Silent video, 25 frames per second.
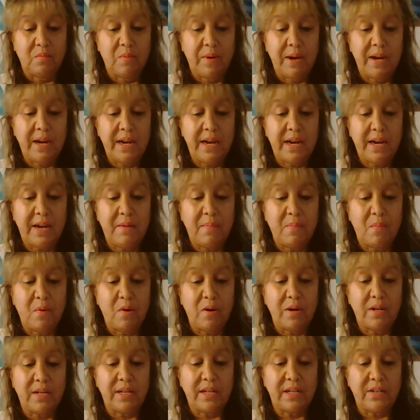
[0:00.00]
we need
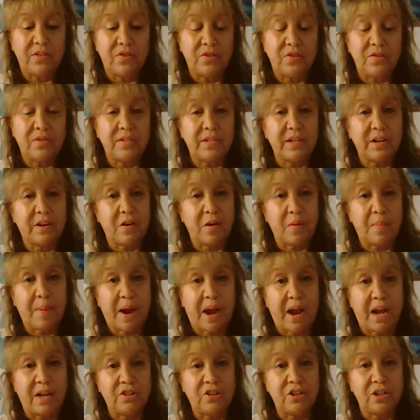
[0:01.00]
more teachers that are
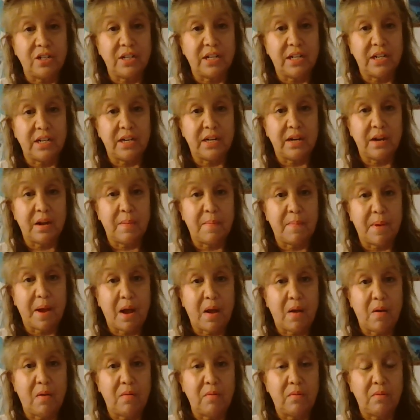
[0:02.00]
passionate
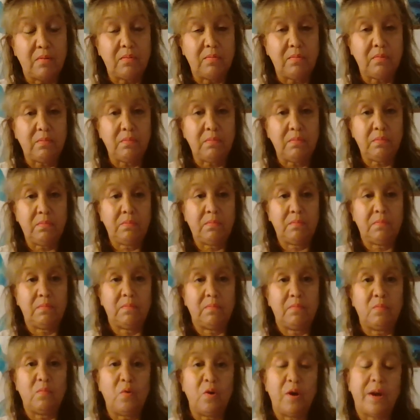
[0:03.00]
about
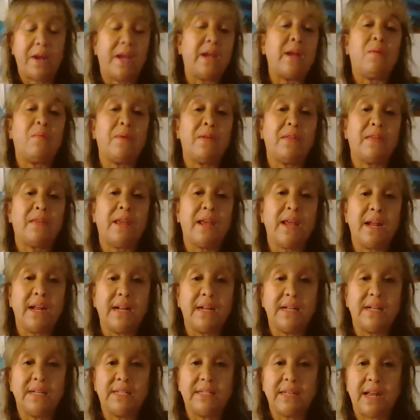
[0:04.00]
working with
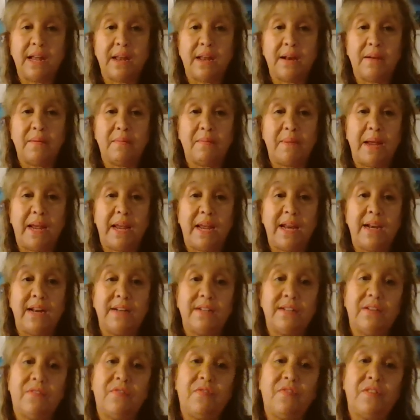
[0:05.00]
kids and making
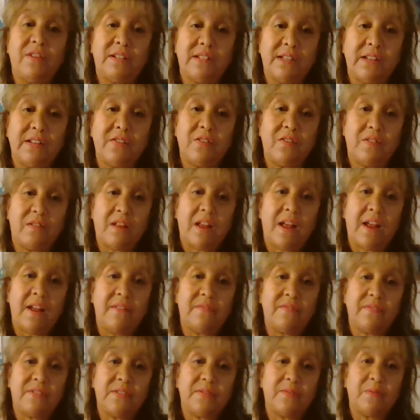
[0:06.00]
a difference in their
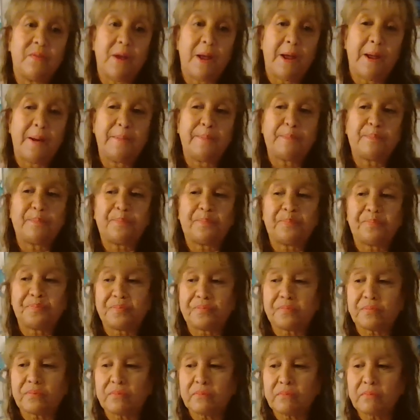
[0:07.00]
lives. Okay.
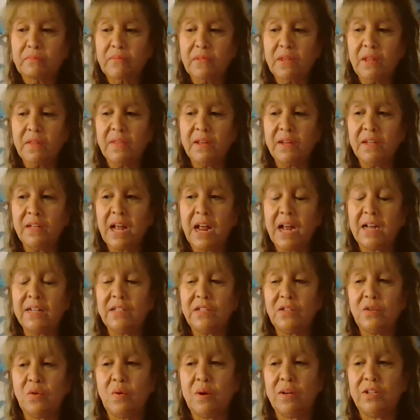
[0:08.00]
The
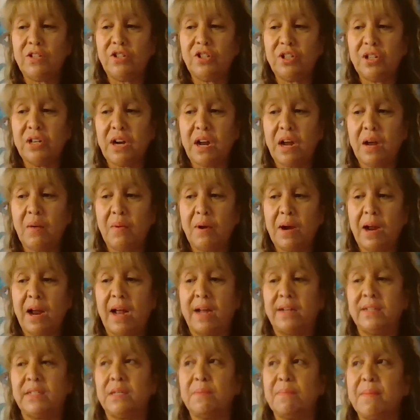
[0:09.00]
last question I would
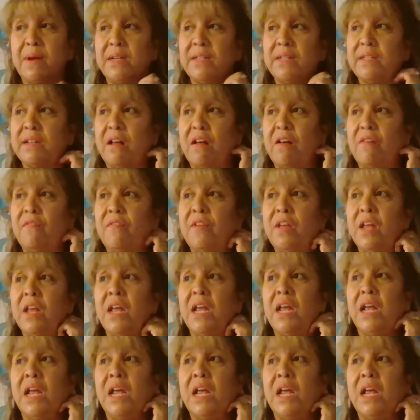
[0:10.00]
ask myself